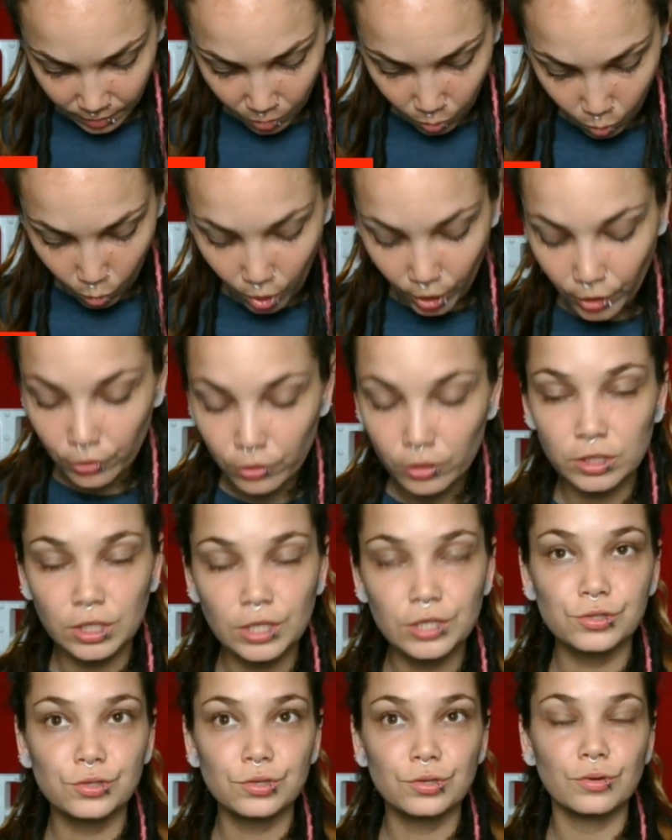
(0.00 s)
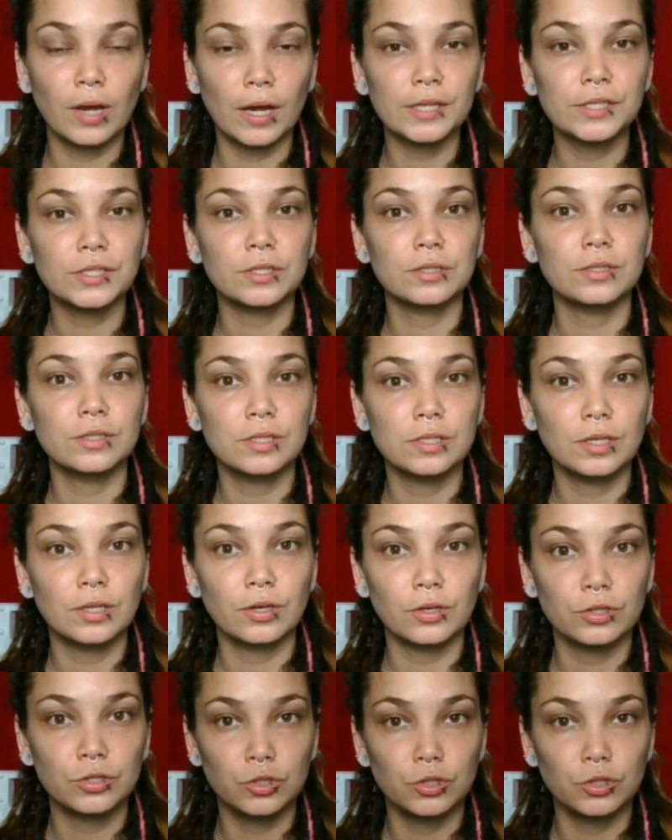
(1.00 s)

What other things do you guys consider